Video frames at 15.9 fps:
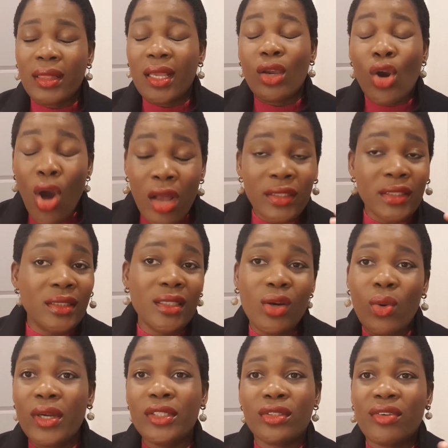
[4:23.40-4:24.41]

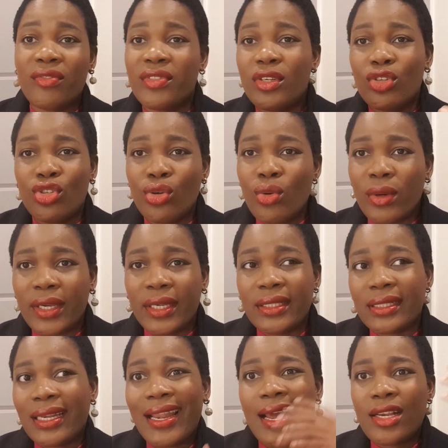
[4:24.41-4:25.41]
consequence of the joke is
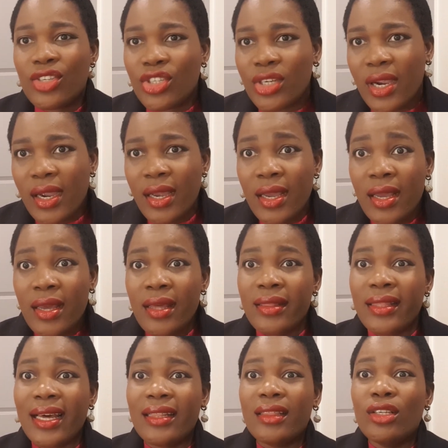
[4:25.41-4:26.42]
larger
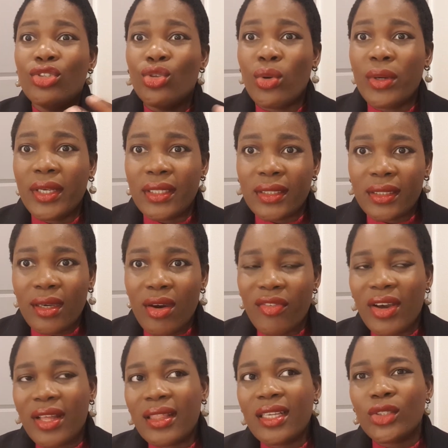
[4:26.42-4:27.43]
than the joke itself.
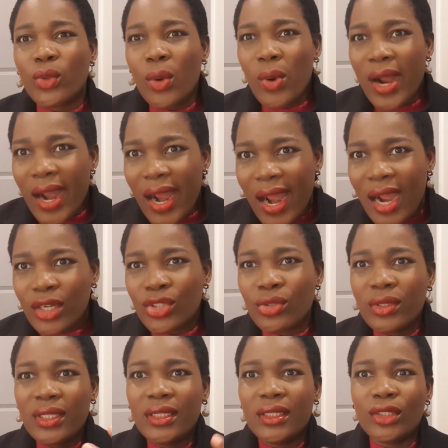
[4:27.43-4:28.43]
And that's why we're
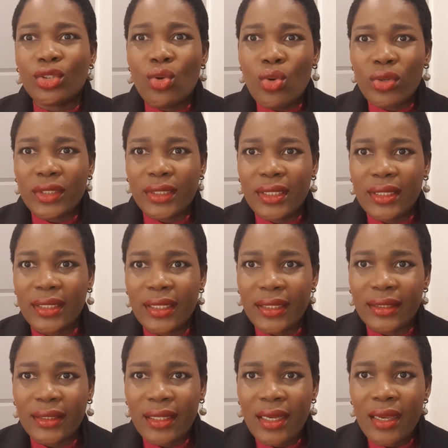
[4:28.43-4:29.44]
actually discussing
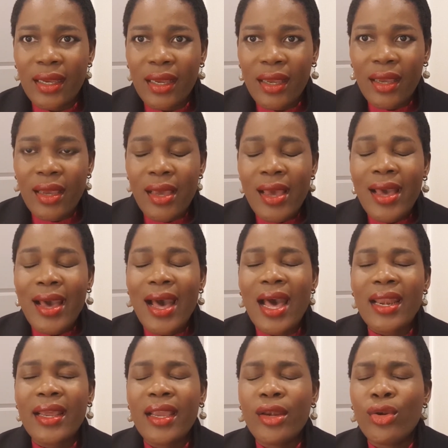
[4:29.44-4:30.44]
this.
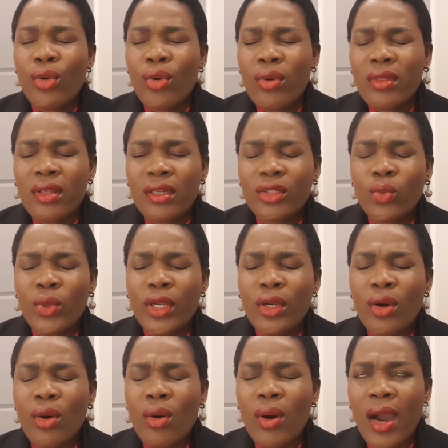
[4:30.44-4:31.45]
And I know that we
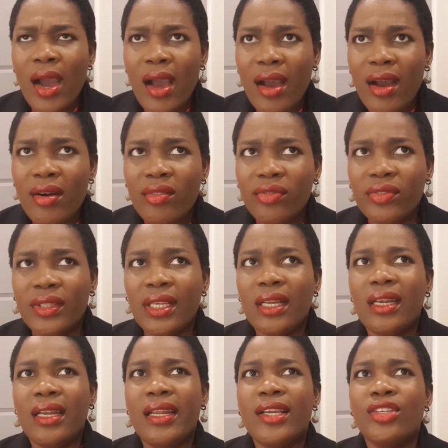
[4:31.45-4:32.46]
all have the
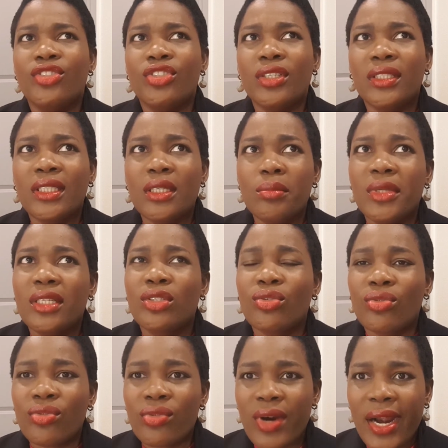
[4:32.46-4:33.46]
legitimate
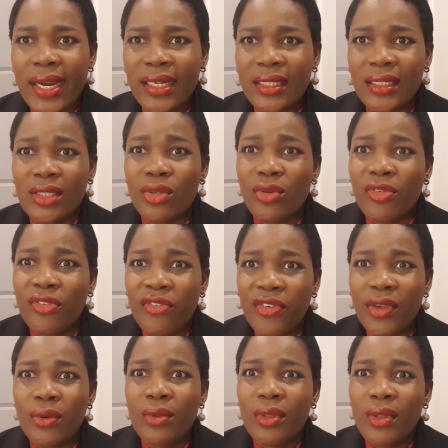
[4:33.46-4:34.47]
right to
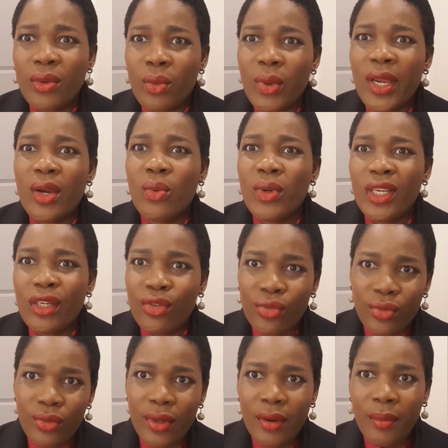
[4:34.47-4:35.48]
feel the way we
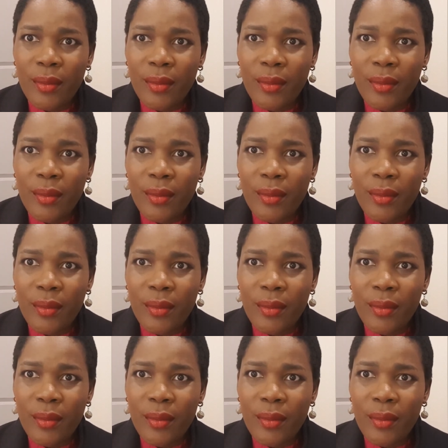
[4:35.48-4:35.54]
do.